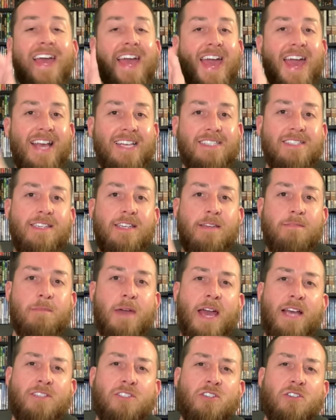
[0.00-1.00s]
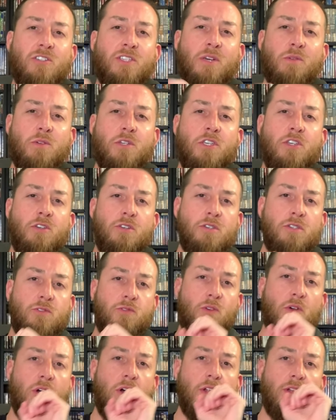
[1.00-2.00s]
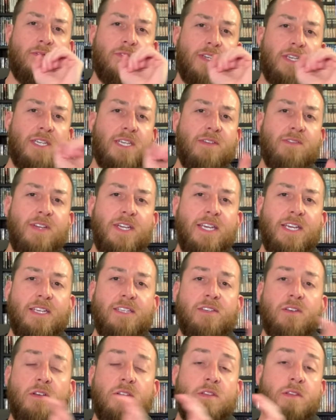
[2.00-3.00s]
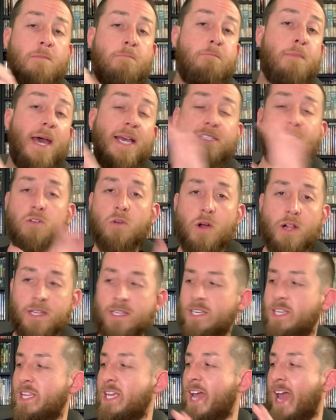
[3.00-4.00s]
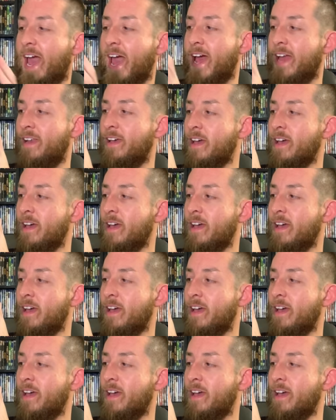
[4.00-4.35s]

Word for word: SD masters that were used for all of the DVDs, the best quality they had